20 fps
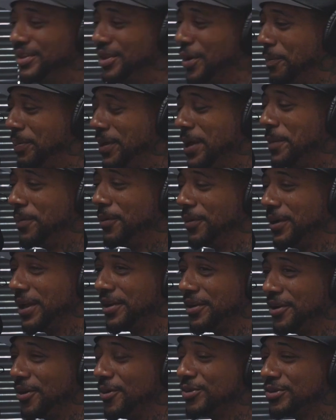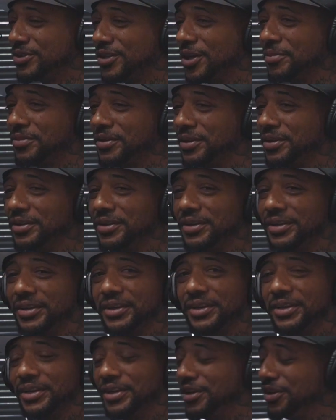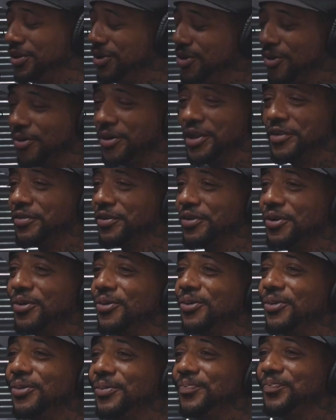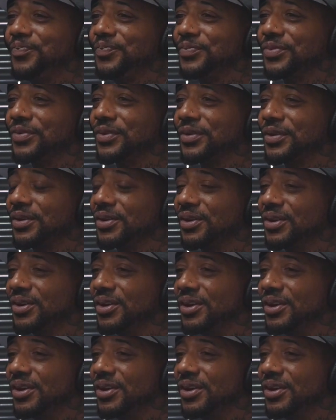The people that know something, you don't even know them.